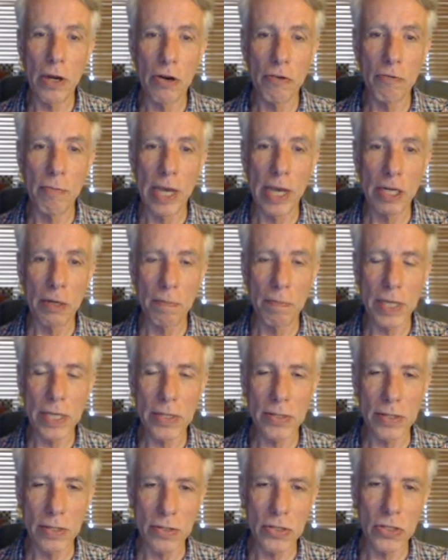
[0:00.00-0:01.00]
of minor
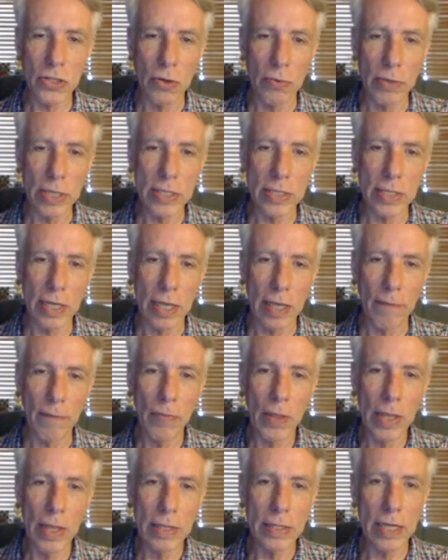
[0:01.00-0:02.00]
pieces. So it's uh,
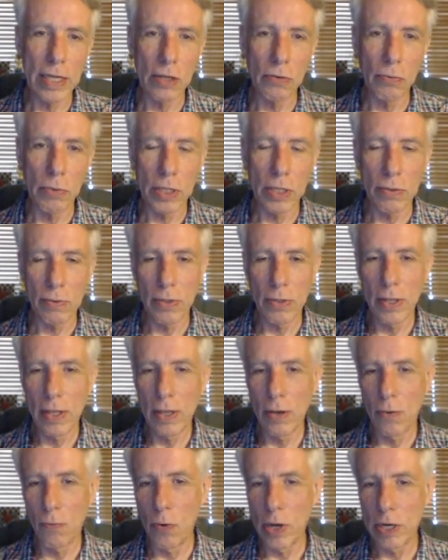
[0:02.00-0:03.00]
dealt with
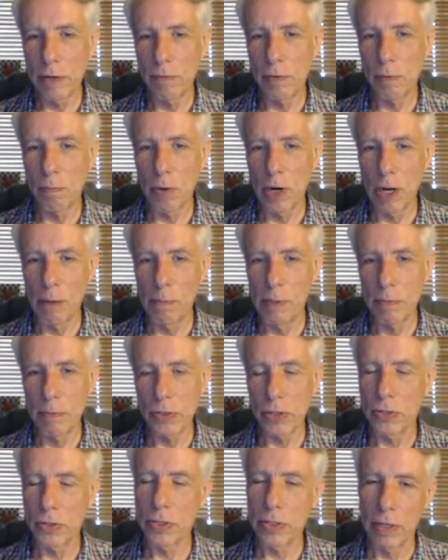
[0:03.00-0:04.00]
one of the
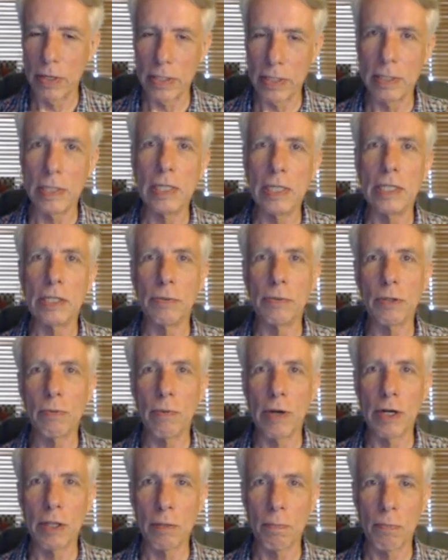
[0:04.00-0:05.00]
problems or started to deal with
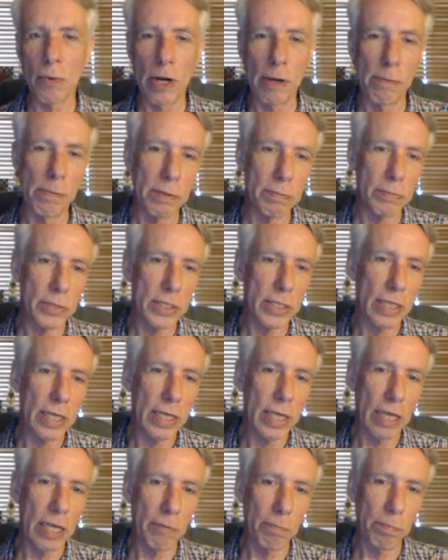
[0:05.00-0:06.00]
one of the problems
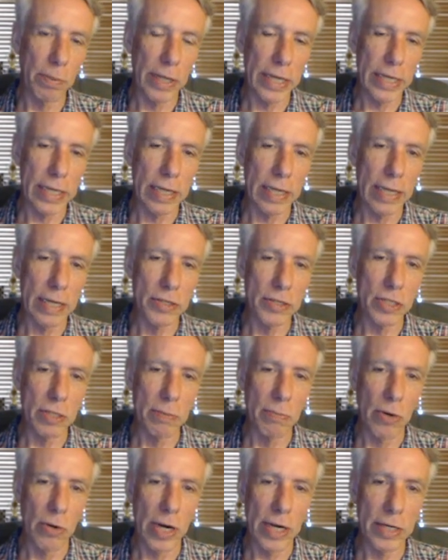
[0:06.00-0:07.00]
of playing against the
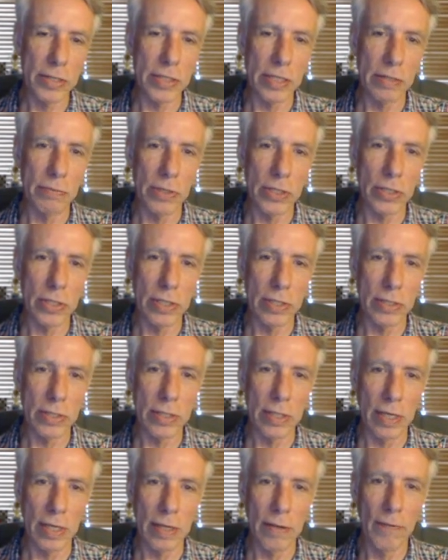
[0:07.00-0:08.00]
Maroczy, which is
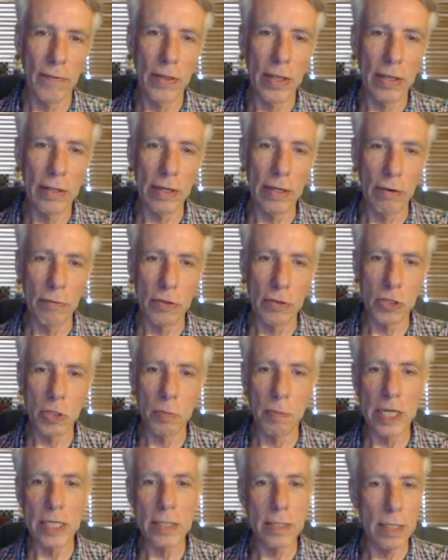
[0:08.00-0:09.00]
the, you know, the
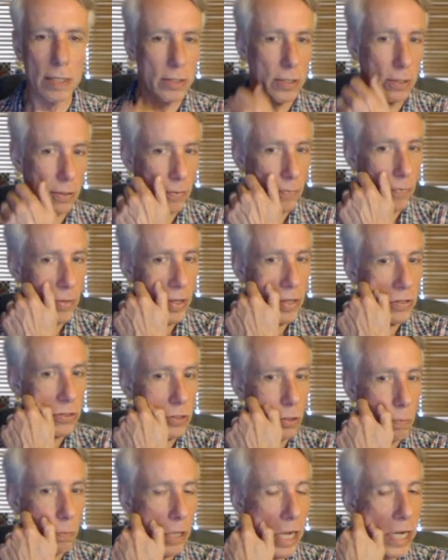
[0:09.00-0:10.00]
space issue.
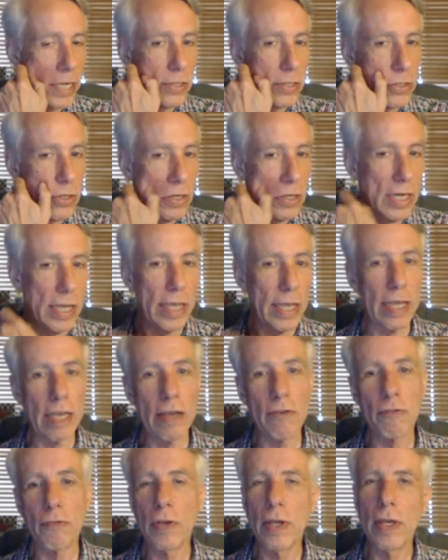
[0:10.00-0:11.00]
So black is going to
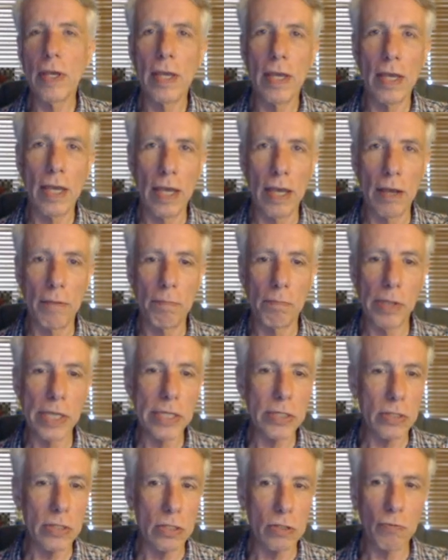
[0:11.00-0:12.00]
have uh,
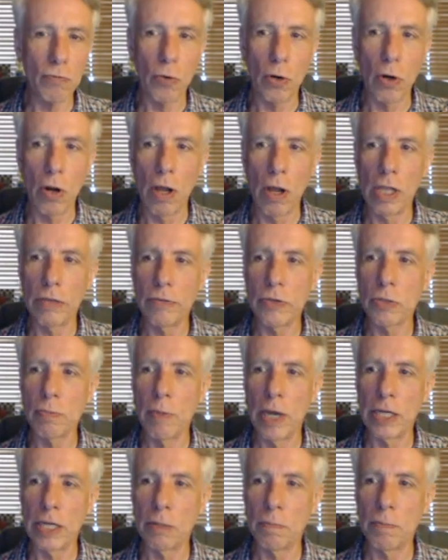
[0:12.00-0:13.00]
places for all of his
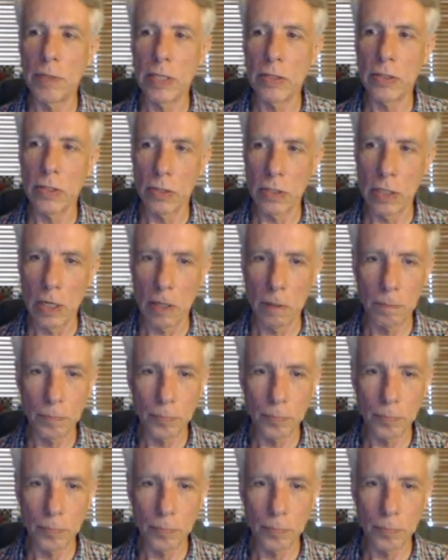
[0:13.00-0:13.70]
minor pieces here.